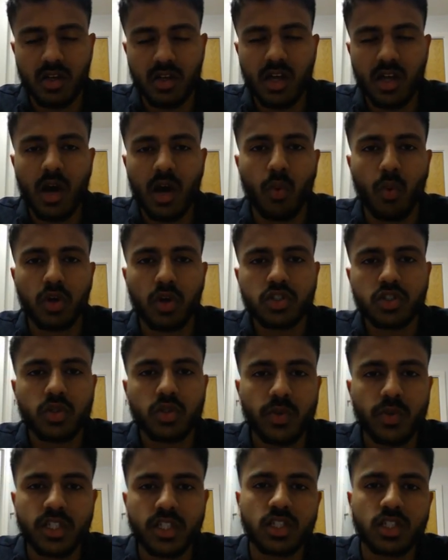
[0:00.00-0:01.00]
And once you
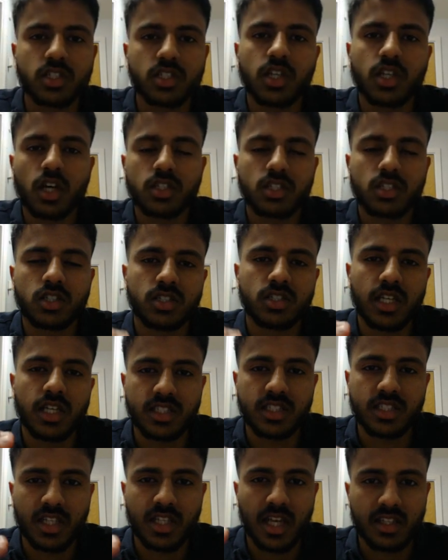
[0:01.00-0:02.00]
reach a certain
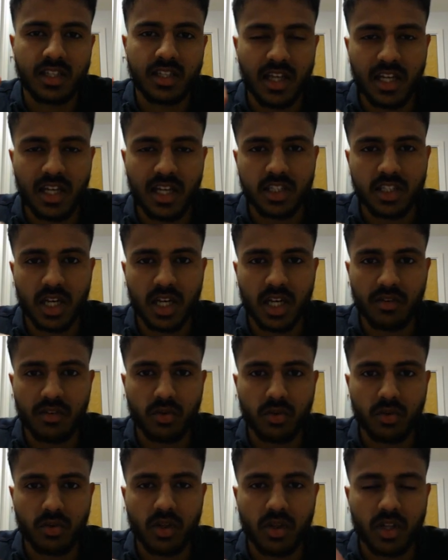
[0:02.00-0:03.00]
designated energy
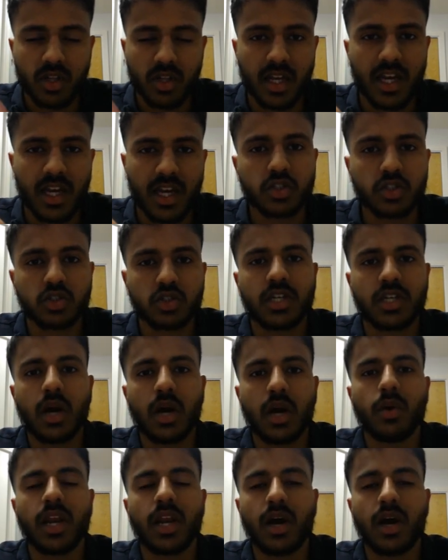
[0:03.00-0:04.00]
level, the electrons are
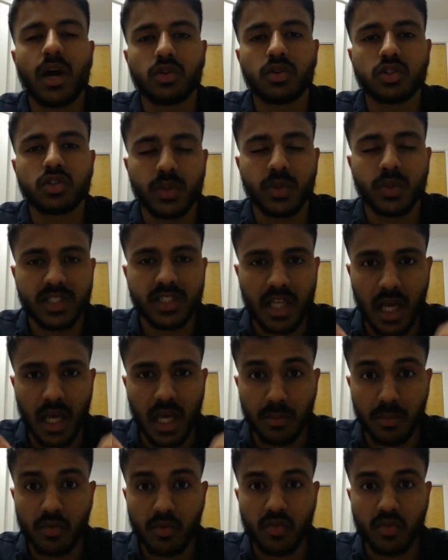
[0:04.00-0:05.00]
now allowed to
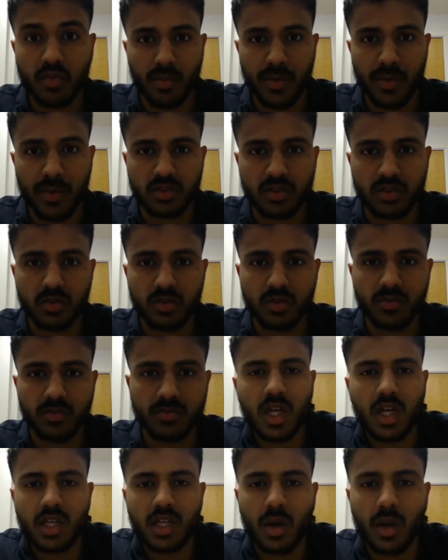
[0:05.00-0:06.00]
escape from the metal.
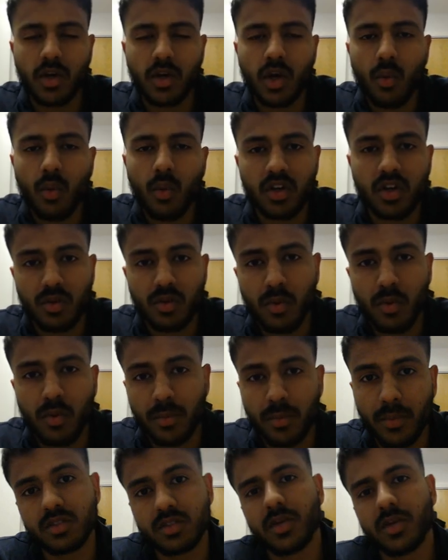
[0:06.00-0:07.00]
Now we know one of the
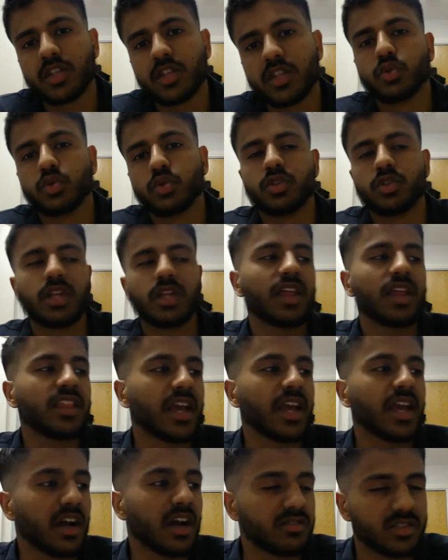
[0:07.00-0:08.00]
properties of metals is that they
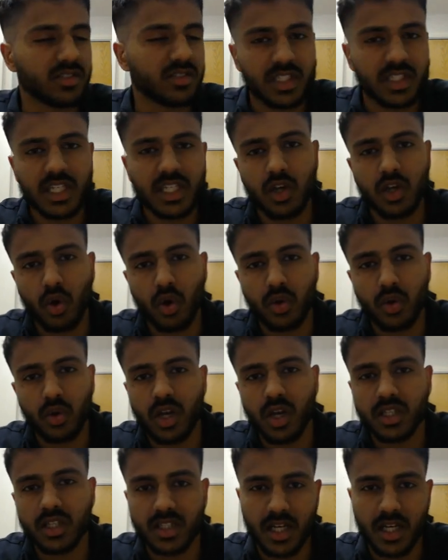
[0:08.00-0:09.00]
have
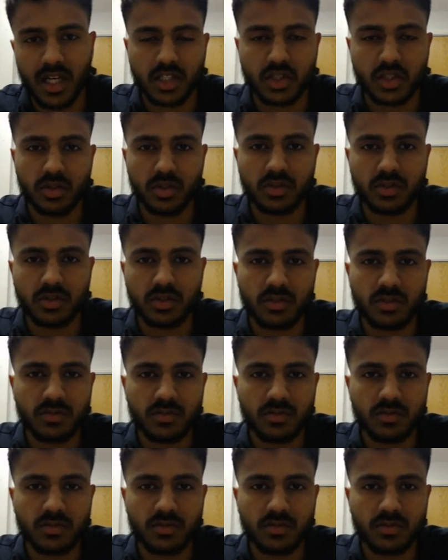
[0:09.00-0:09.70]
delocalized electrons.